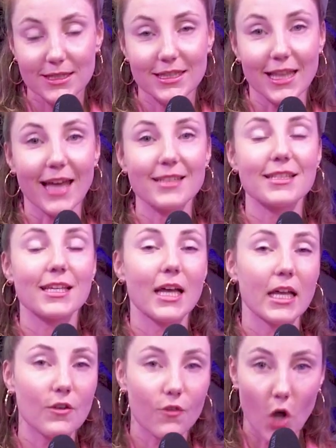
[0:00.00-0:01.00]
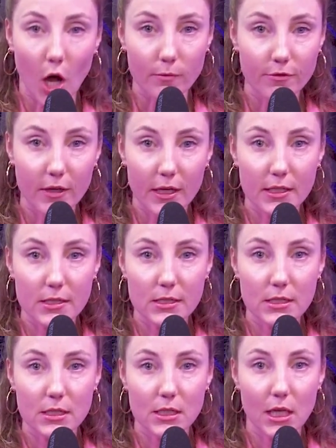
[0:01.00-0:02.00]
That's the kind of
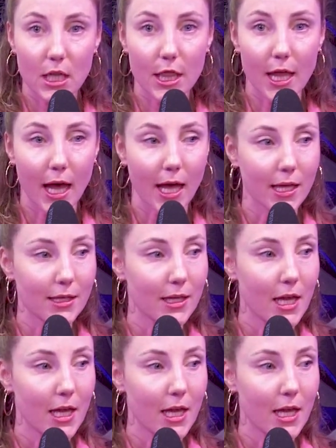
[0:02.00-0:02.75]
confidence that,